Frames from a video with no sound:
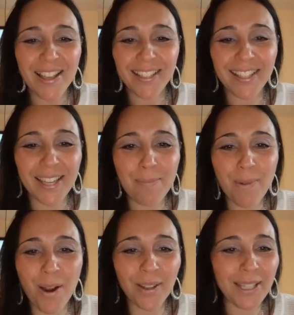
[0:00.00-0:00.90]
Keep
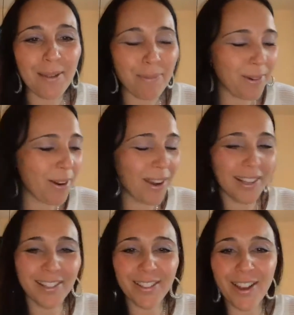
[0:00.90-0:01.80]
on keeping
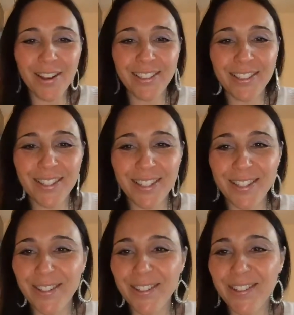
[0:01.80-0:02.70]
on. I'll talk to you
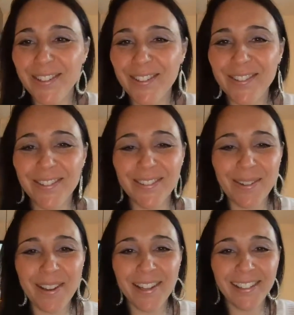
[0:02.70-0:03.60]

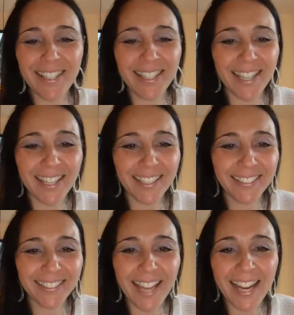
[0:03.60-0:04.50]
soon. Lisa,
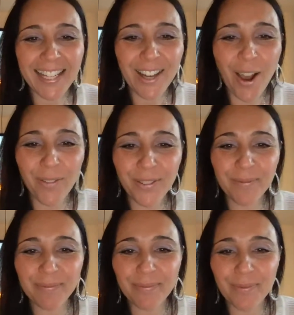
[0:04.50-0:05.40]
signing off.
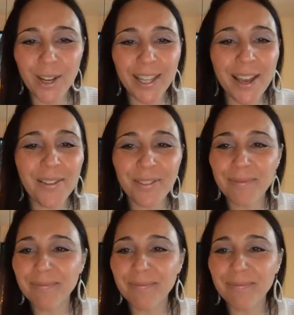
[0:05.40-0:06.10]
One love.